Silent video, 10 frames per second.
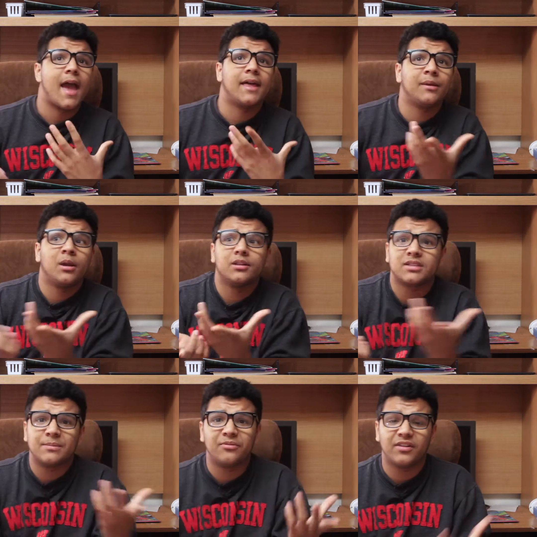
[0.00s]
And
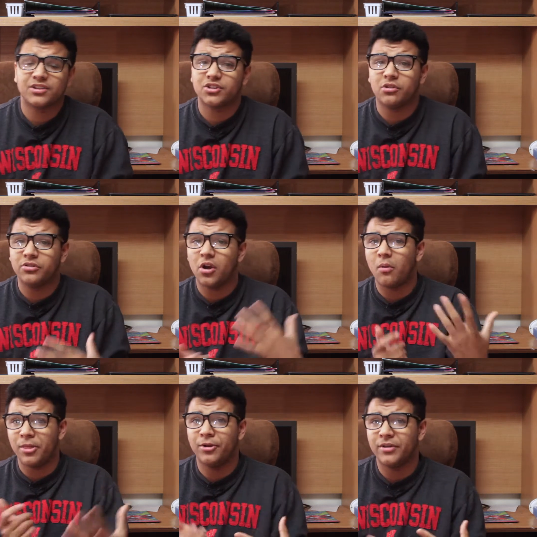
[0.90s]
some of us don't know
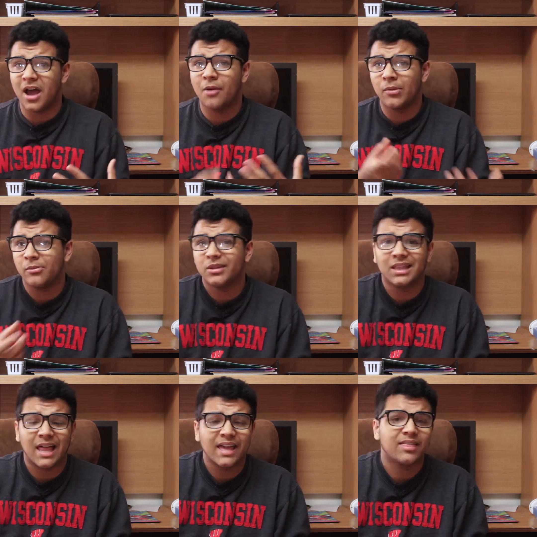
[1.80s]
whether or not we
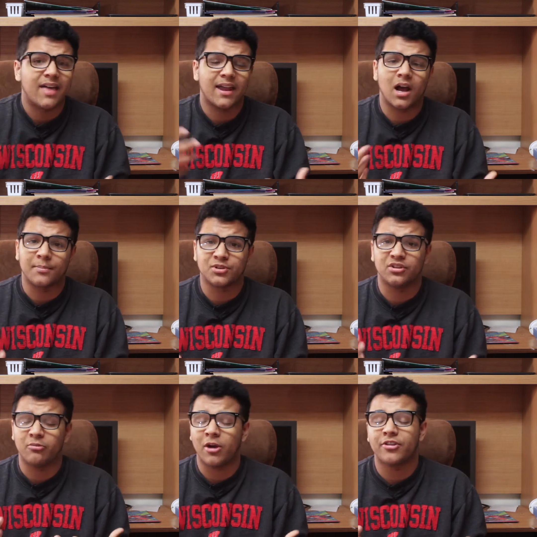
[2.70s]
would like that
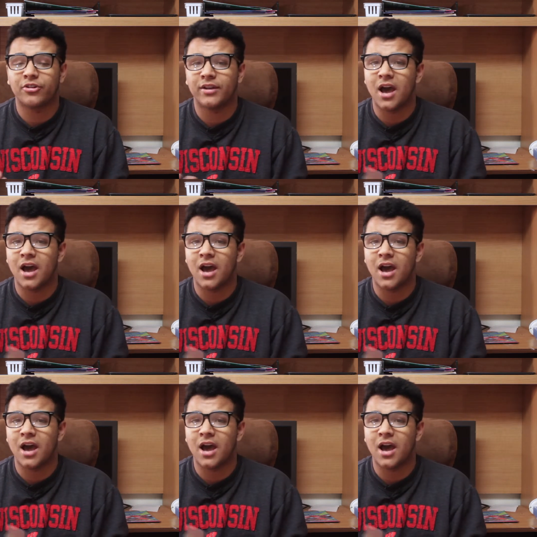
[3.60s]
option, whether or